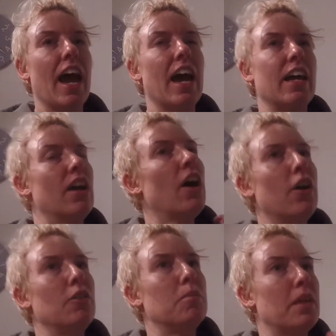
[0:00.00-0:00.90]
and
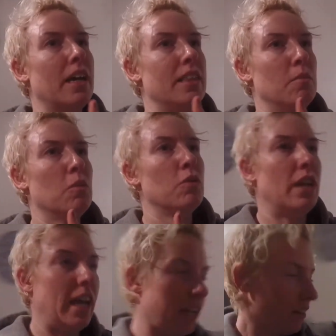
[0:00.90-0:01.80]
hope that in the
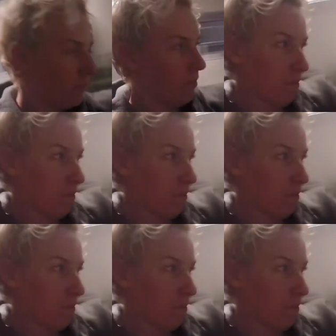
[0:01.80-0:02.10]
morning